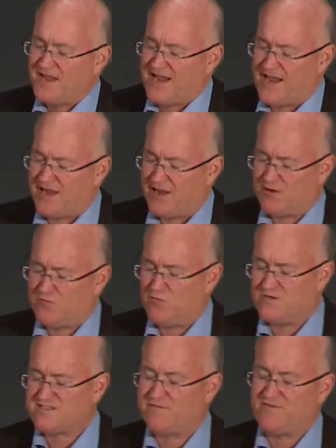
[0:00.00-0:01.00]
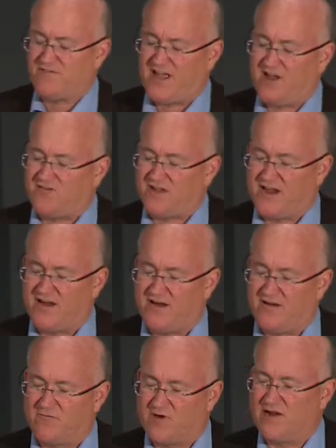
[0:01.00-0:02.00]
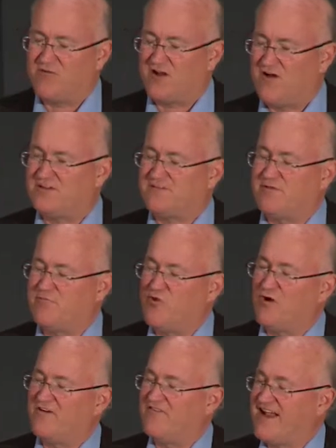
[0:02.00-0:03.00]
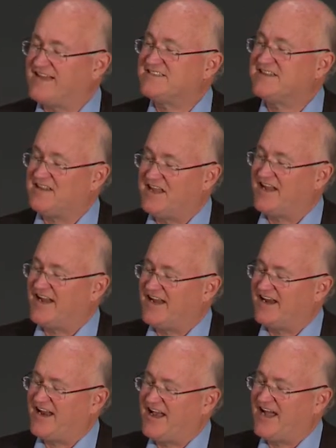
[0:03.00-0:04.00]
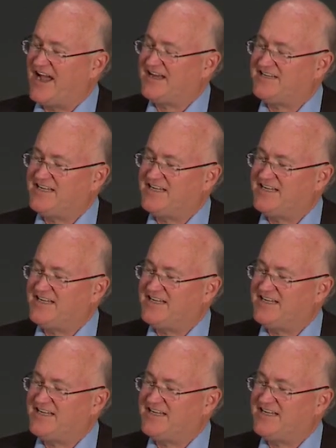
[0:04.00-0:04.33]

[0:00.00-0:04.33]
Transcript: And what some of the healthcare, what I would call some of the more advanced thinking uh,